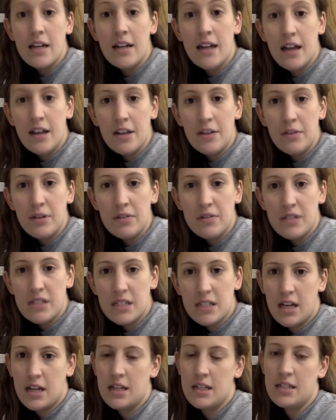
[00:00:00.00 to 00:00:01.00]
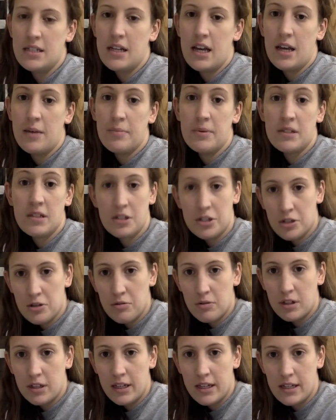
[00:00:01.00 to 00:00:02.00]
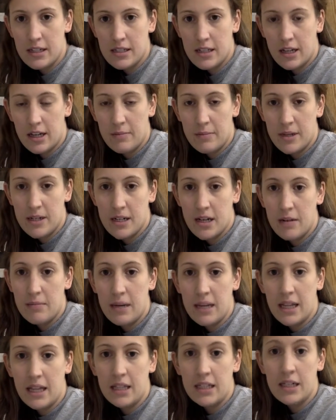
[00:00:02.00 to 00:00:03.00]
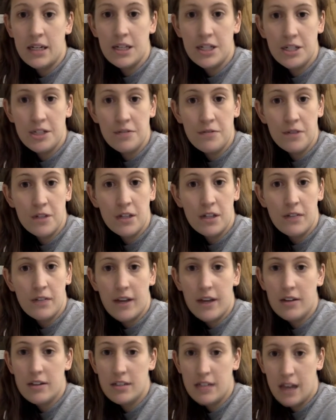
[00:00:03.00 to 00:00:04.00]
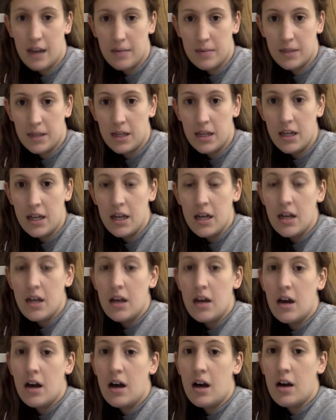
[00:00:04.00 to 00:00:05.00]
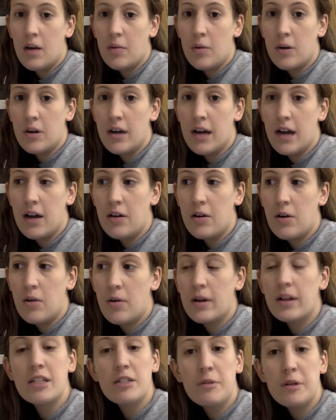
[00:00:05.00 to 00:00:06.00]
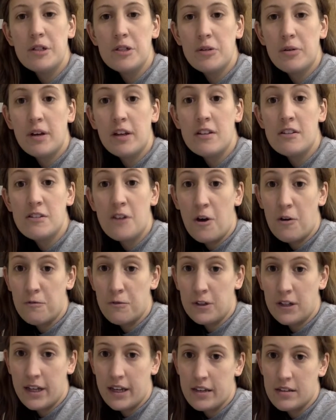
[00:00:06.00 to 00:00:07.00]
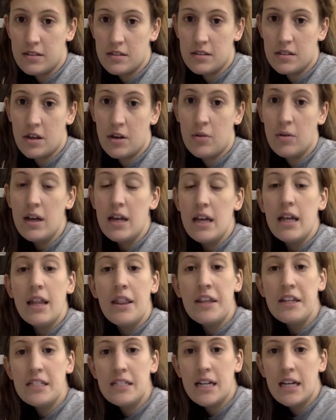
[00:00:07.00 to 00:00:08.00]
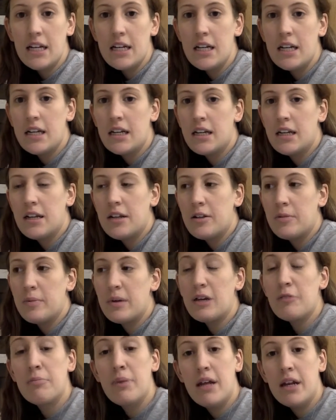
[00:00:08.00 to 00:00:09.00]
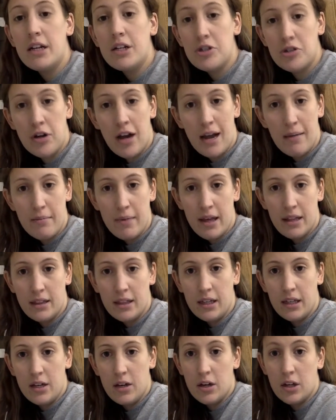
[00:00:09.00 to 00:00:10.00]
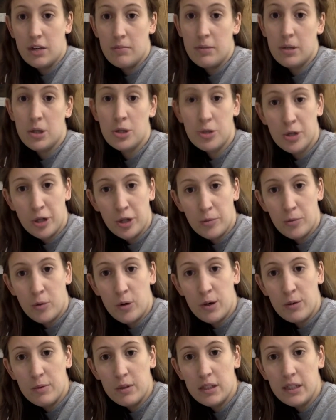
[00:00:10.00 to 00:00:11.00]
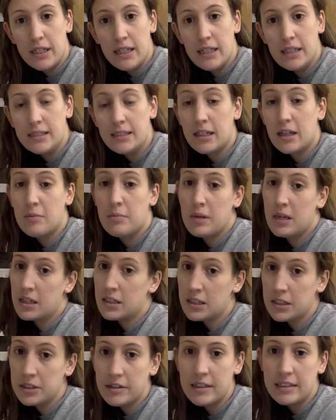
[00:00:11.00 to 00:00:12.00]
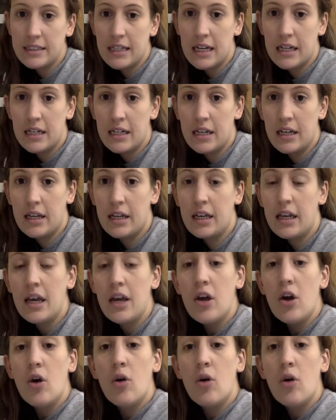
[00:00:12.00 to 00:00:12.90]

Now that we've discussed a positional release that can be done by the clinician for the levator scapula, we're now going to be doing a self-release. So this technique can either be a pin and trap method, or it can be a trigger point release, it could be clearing technique,